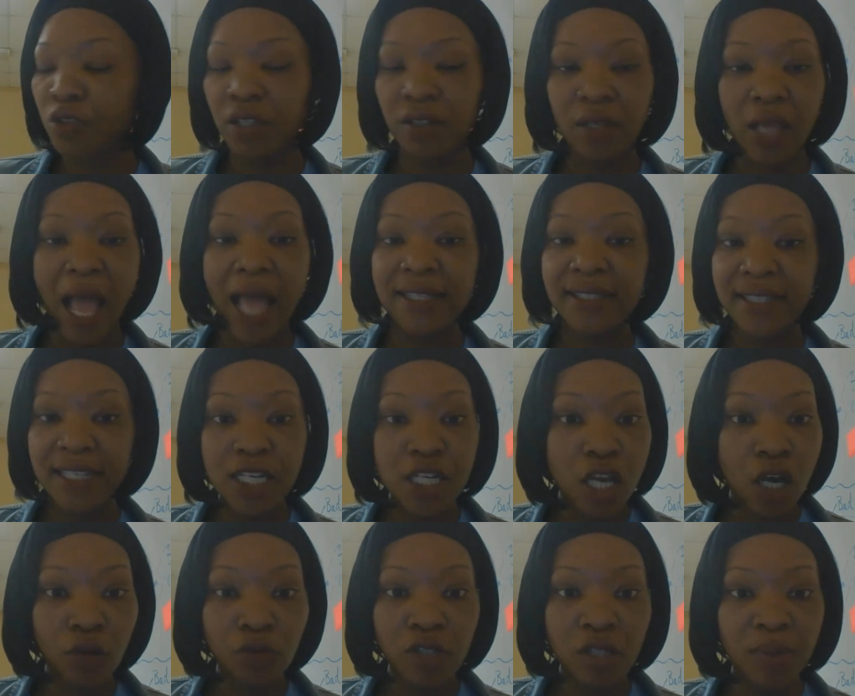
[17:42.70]
I sent
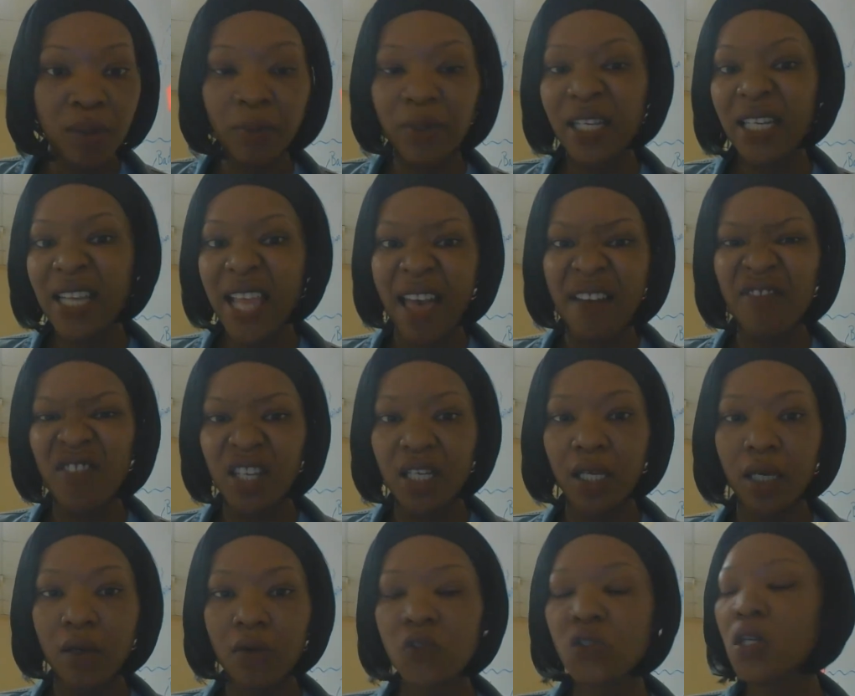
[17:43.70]
notes, but we didn't have
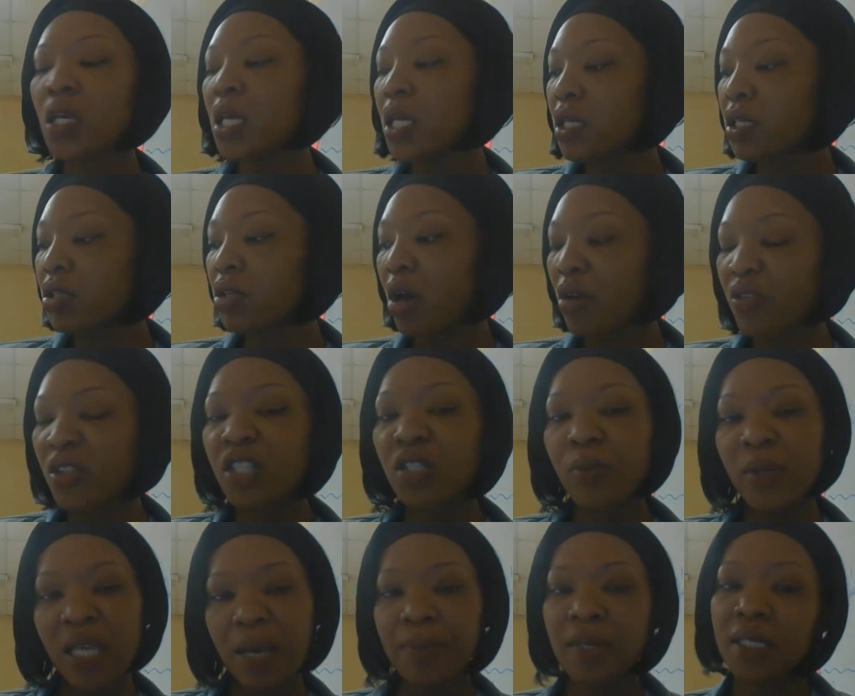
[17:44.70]
videos. So this
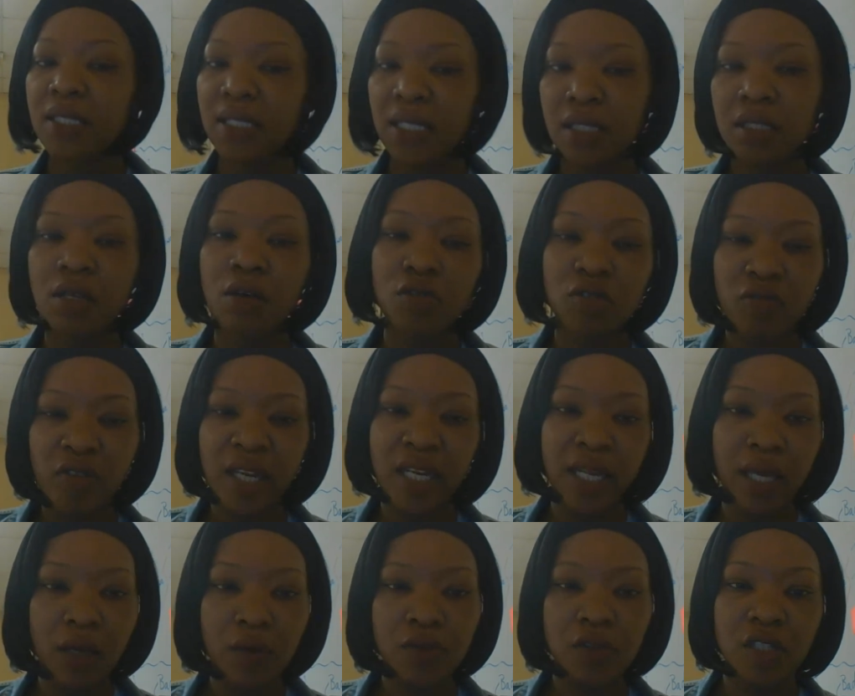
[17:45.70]
week I'm going to send those
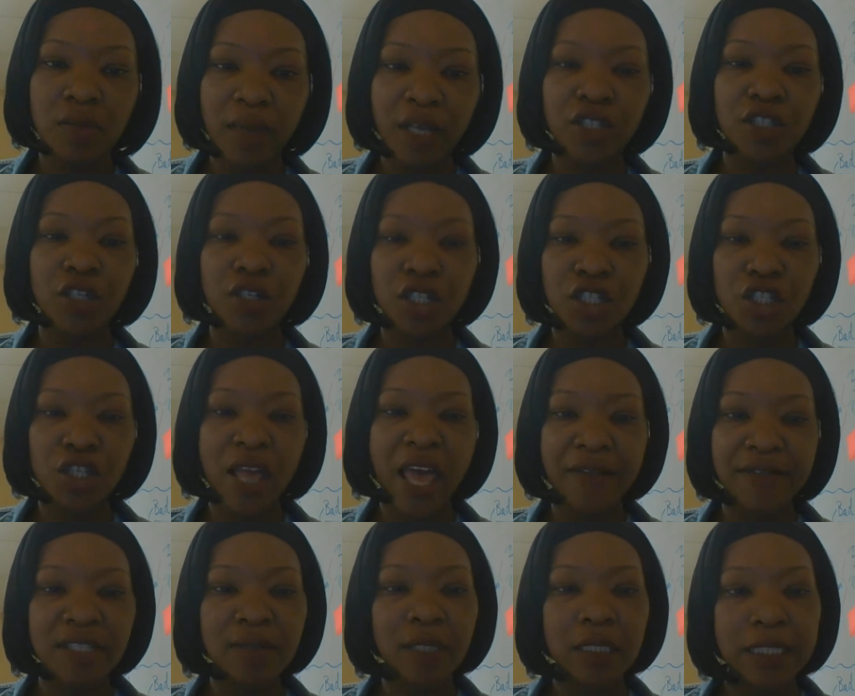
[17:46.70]
videos to make sure that you
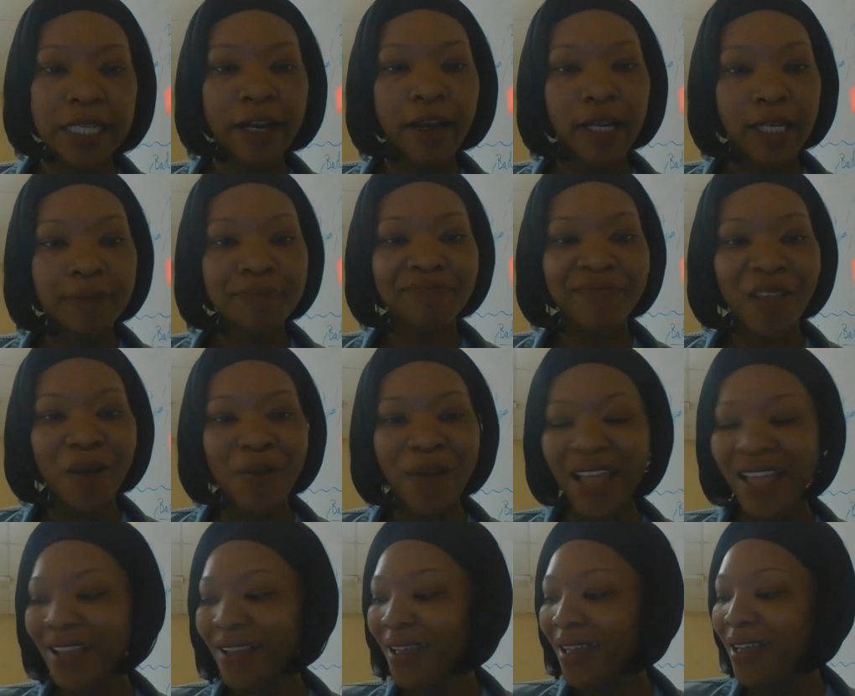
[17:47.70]
have some clarity.
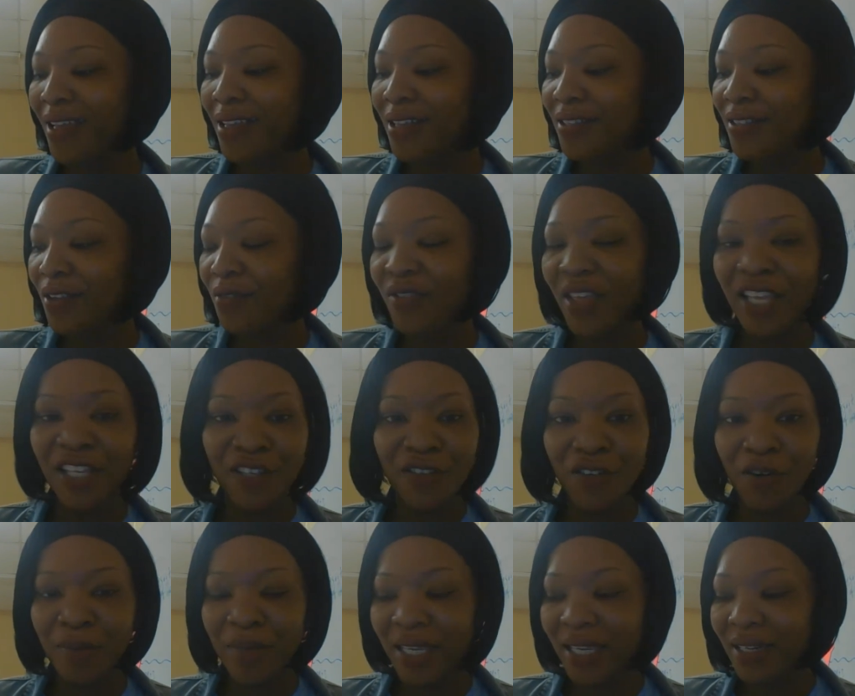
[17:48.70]
Okay? So thank you
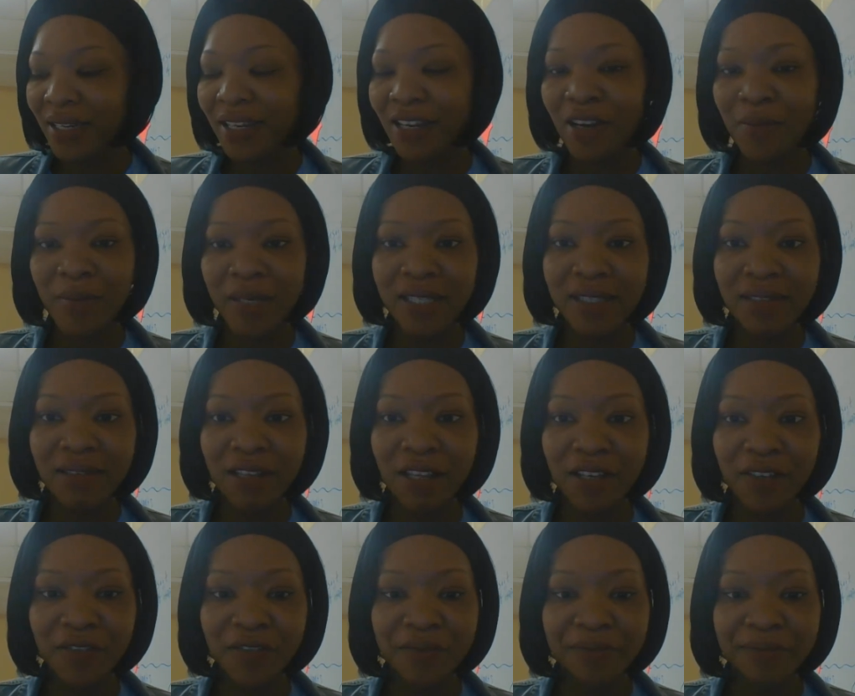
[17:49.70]
for being here. Peace and love.